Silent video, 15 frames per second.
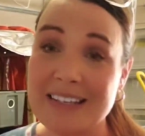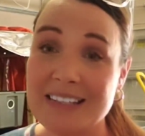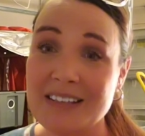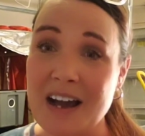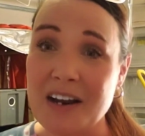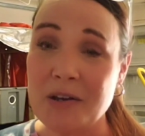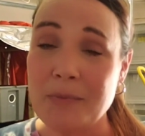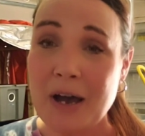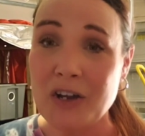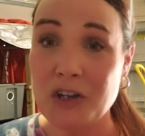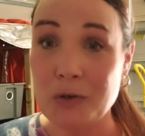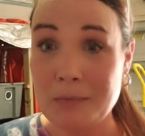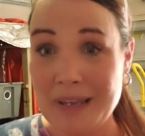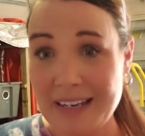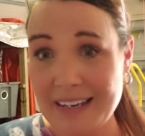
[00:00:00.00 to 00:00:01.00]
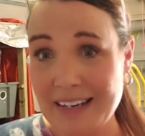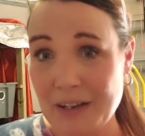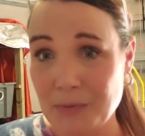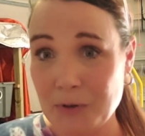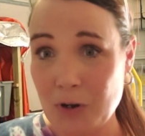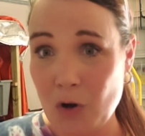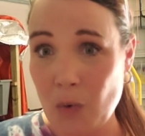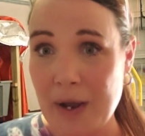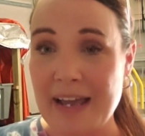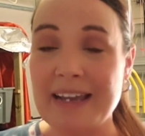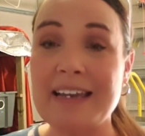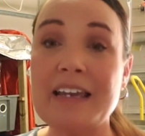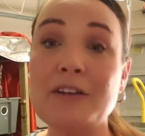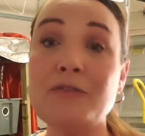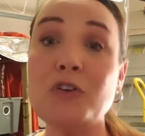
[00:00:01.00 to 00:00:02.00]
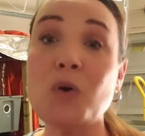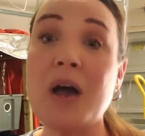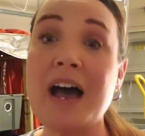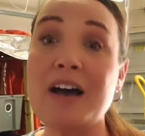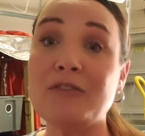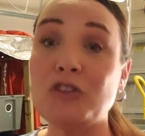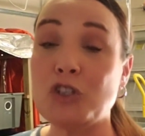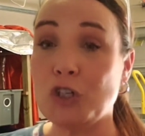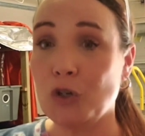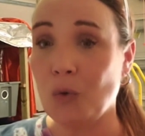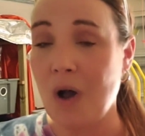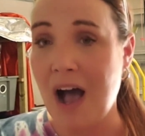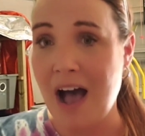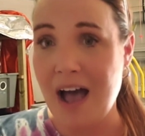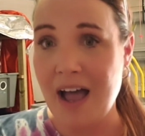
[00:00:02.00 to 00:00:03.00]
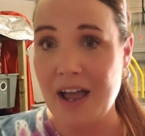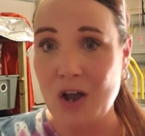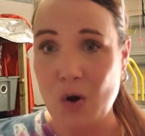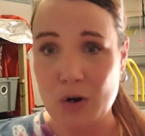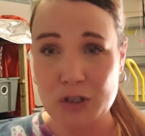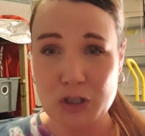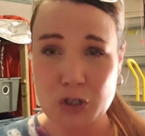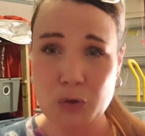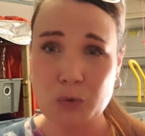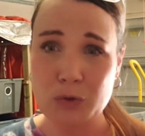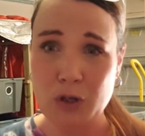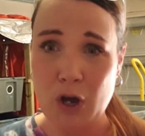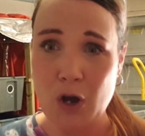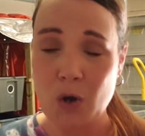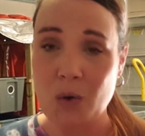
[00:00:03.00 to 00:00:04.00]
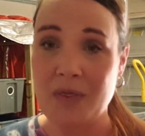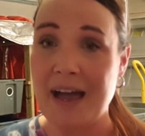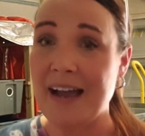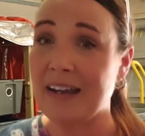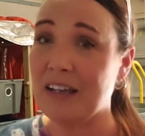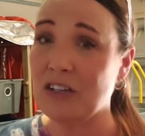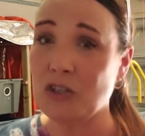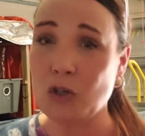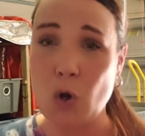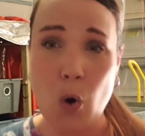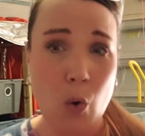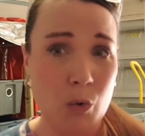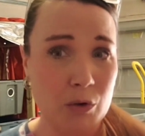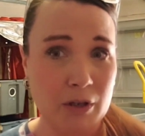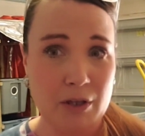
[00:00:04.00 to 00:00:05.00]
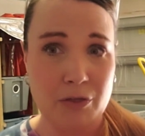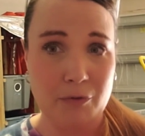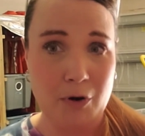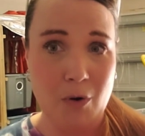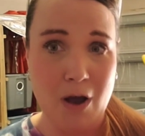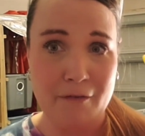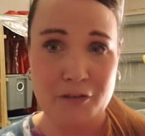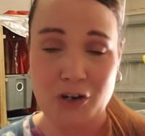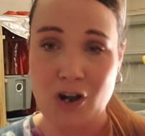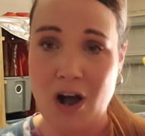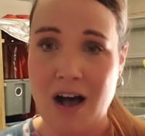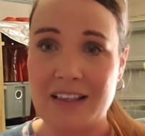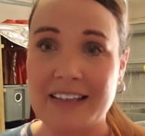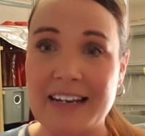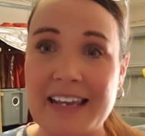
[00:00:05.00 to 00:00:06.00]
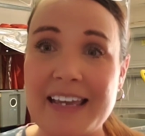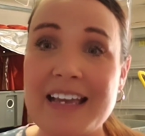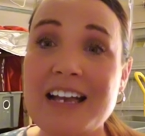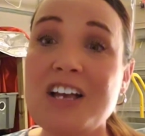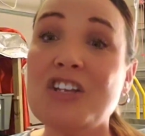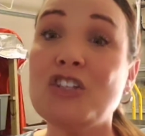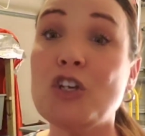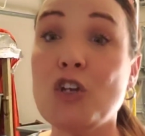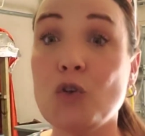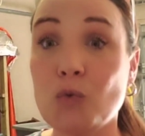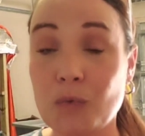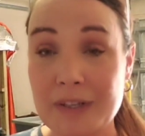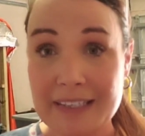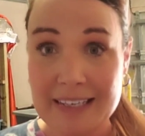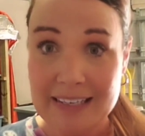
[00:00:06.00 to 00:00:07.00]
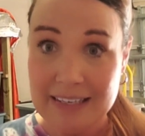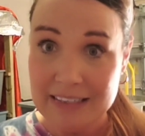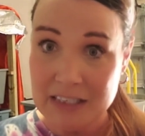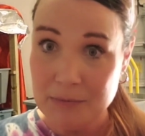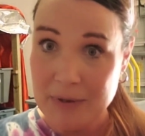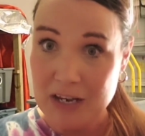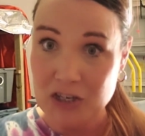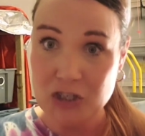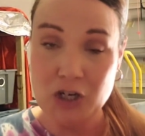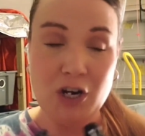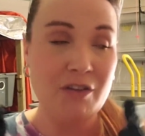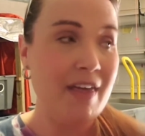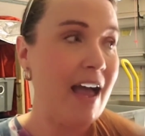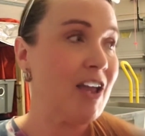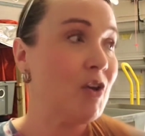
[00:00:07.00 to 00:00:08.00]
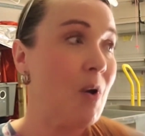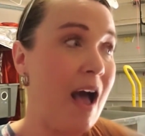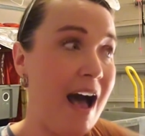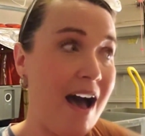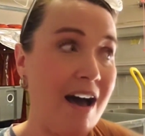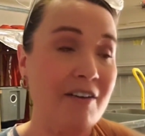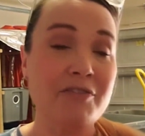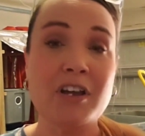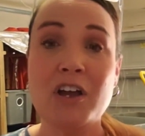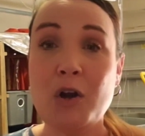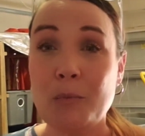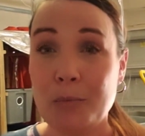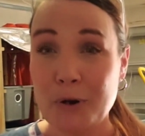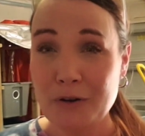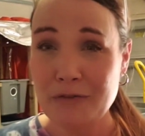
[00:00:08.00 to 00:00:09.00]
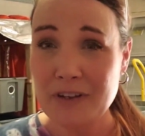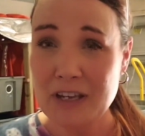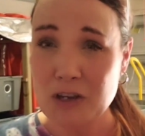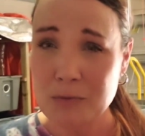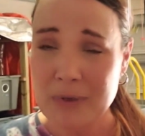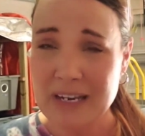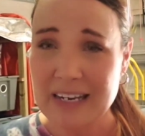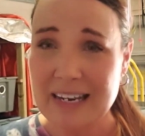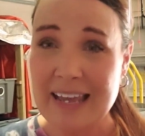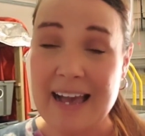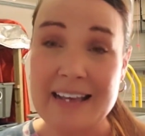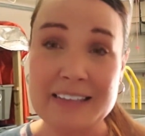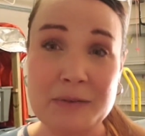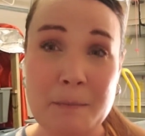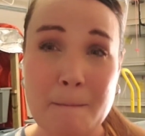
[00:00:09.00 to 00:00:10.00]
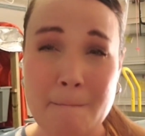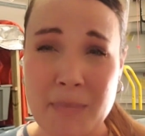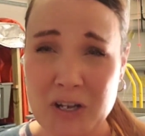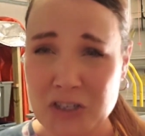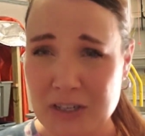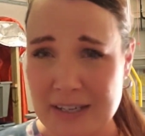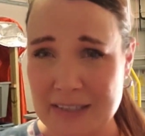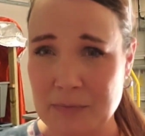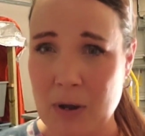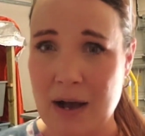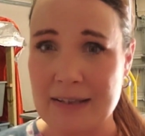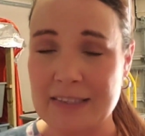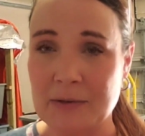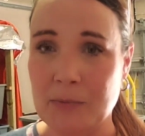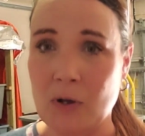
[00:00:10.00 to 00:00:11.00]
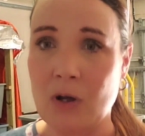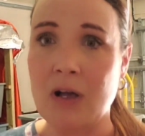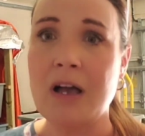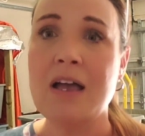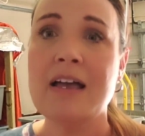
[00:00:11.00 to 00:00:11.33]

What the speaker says: talk about humidity real quick. If you have too high or too low, that can totally throw off your colony. So you really need to make sure that you have perfect humidity as much as possible,